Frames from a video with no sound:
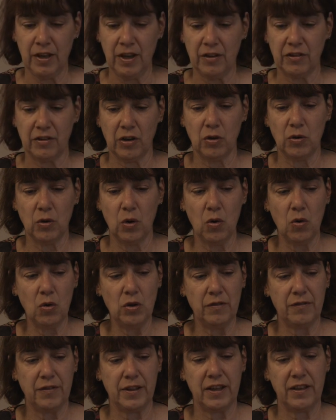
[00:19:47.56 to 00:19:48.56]
So all
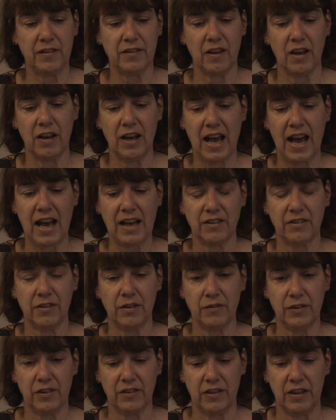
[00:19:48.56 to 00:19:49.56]
of these are
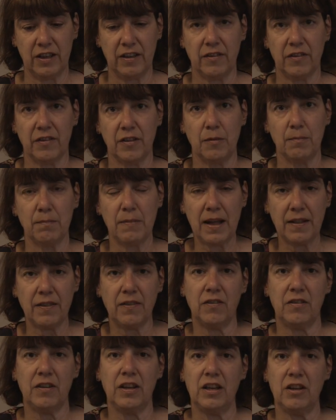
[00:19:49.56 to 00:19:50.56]
activities that
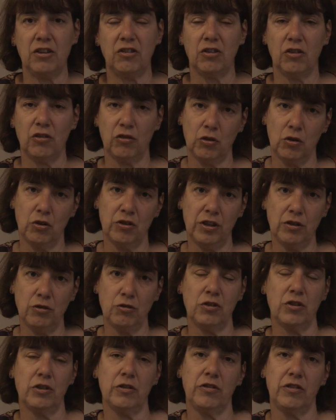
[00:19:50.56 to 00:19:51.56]
maths teachers could
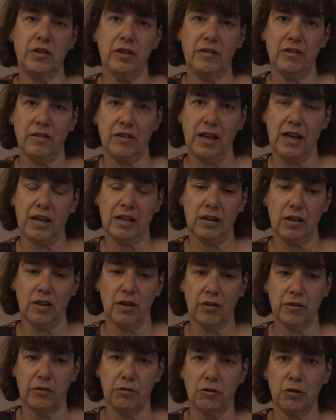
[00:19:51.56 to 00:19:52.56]
introduce into their
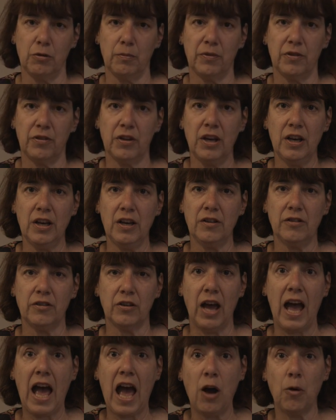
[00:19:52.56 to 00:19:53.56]
classrooms to
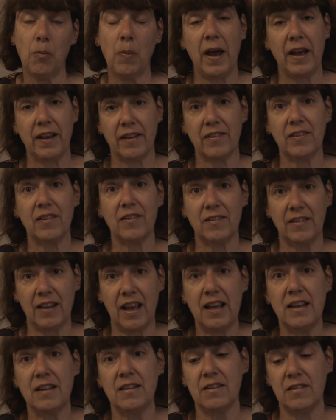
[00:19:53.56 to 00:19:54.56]
help
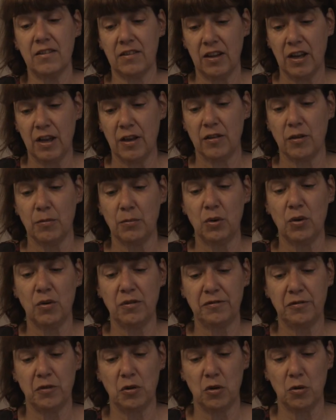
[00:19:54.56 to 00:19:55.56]
extend the more
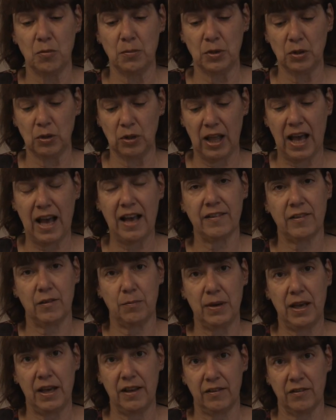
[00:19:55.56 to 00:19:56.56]
formal
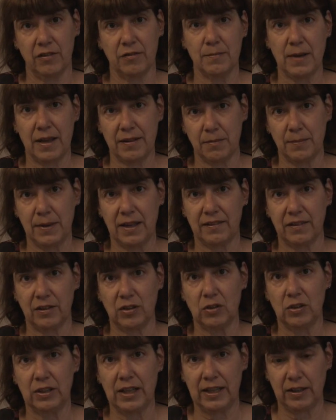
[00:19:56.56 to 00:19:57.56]
aspects of
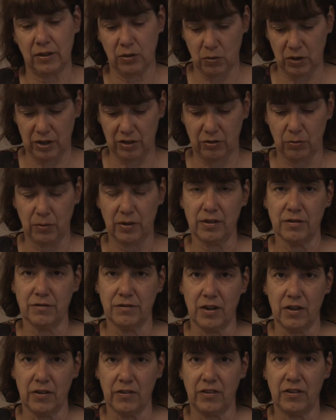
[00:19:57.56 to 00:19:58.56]
mathematical language with
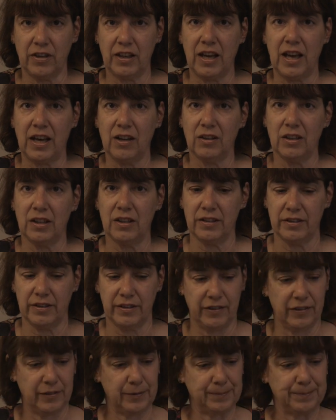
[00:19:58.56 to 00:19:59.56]
advanced EAL
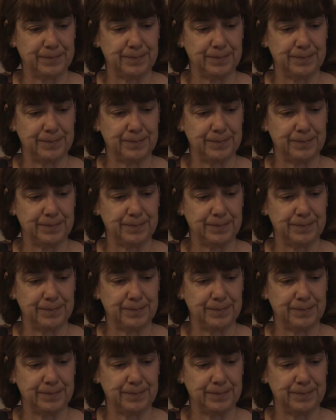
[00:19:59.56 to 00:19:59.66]
learners.